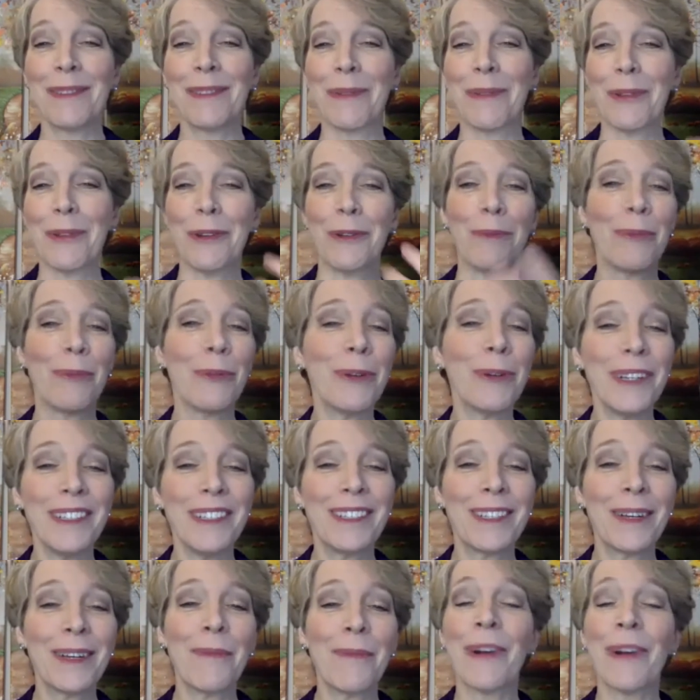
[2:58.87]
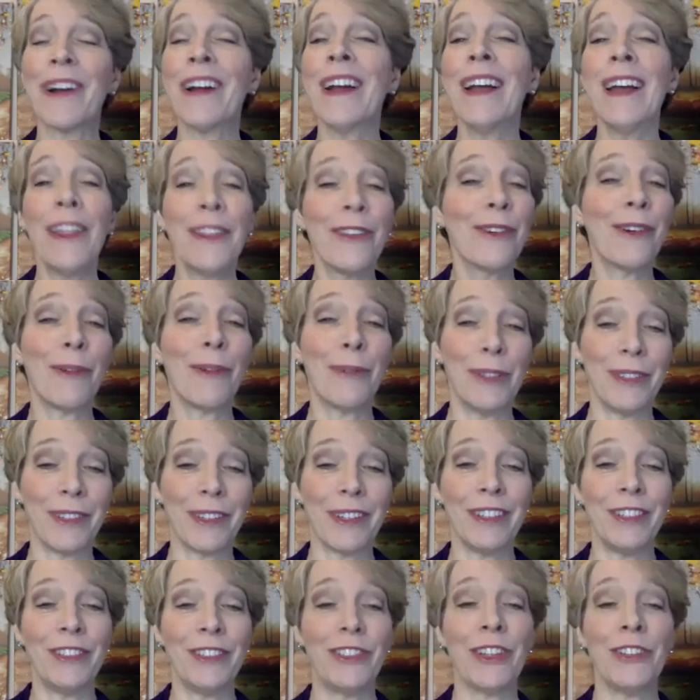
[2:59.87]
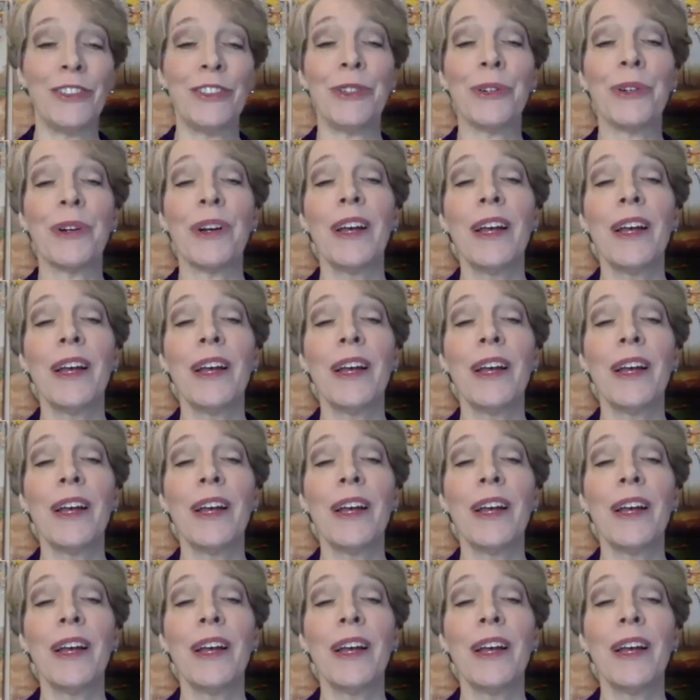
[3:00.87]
whether you're an employee somewhere, they're always going to judge you.